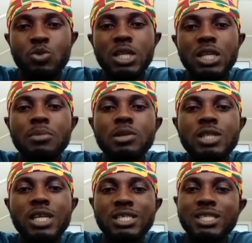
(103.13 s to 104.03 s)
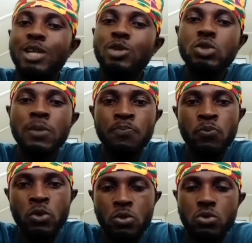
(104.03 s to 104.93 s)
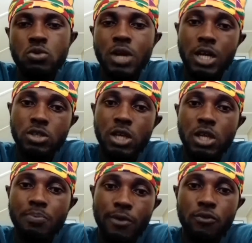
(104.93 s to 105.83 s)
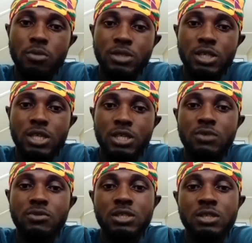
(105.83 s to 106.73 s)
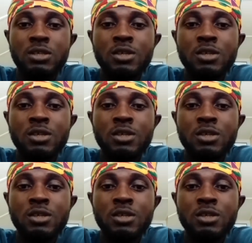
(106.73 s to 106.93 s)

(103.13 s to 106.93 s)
we the male nurses are those who actually perform such activity.